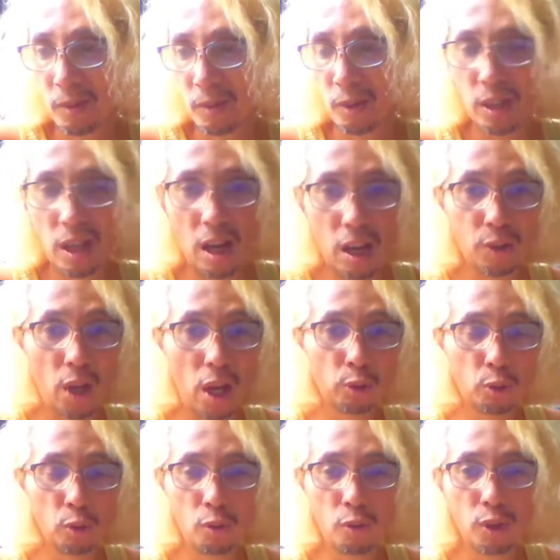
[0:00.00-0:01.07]
On
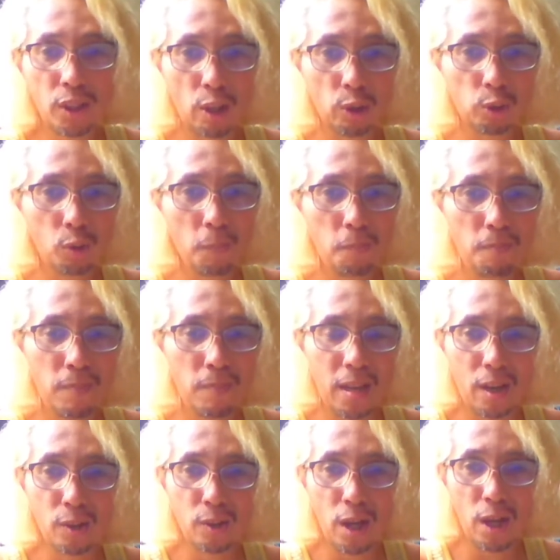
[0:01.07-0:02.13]
how to
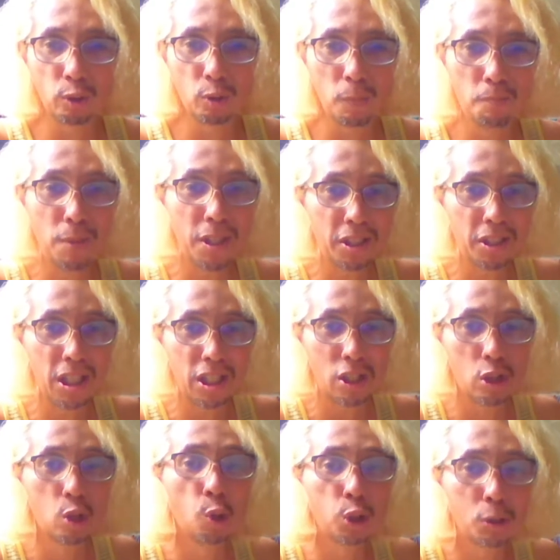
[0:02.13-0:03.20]
beat
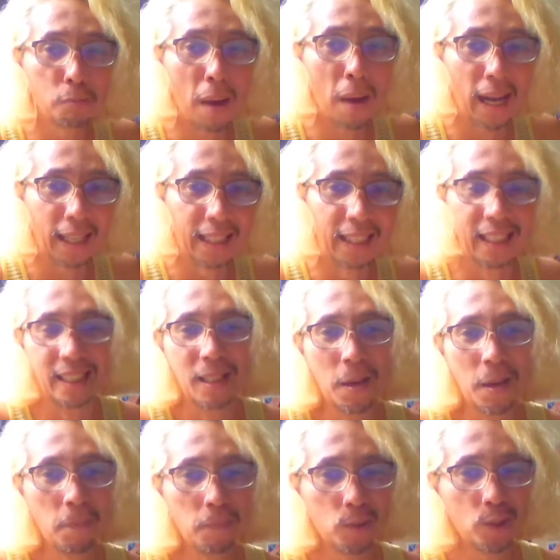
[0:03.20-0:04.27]
this douchebag.
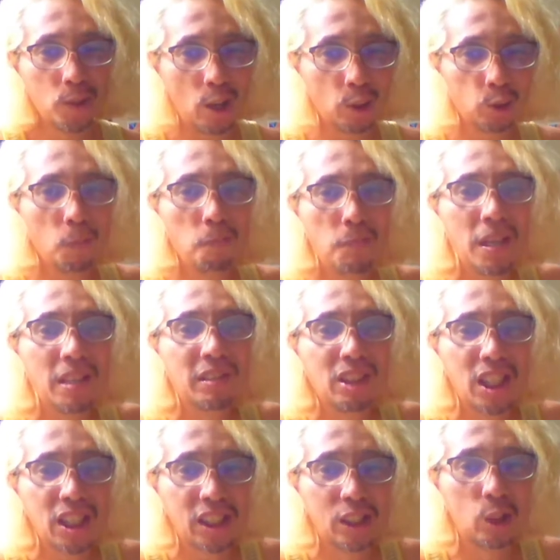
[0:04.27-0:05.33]
On how to beat
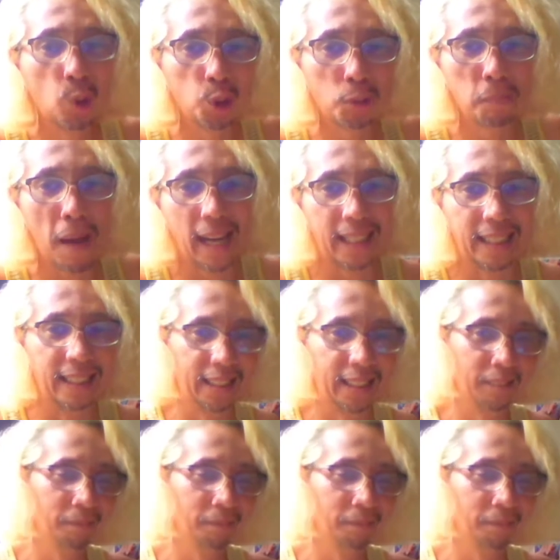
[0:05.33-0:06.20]
this douchebag.